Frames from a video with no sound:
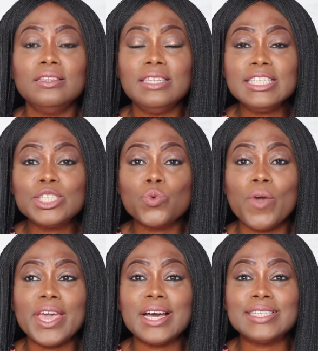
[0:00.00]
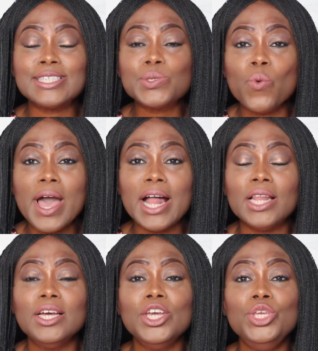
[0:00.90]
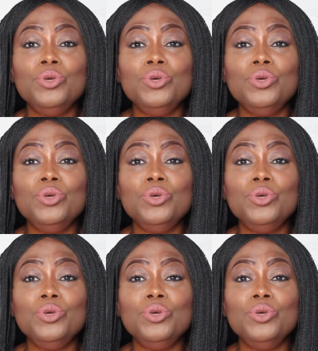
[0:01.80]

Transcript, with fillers: This way as well,